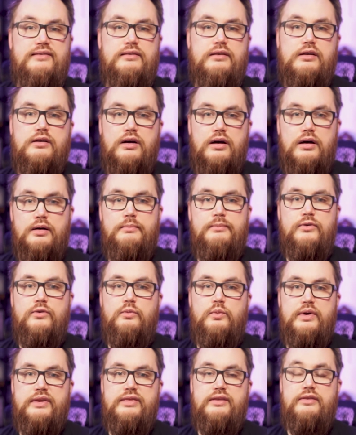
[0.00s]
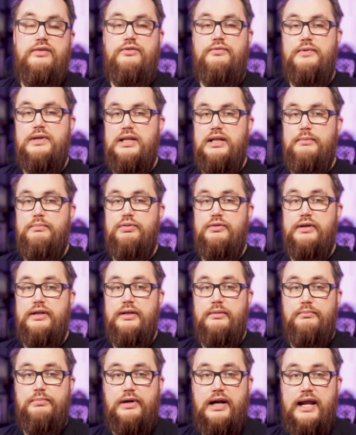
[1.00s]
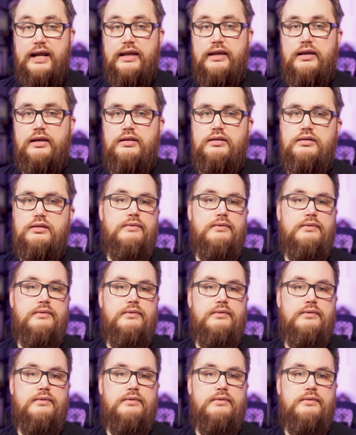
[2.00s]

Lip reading: it comes with a 3D printed bracket.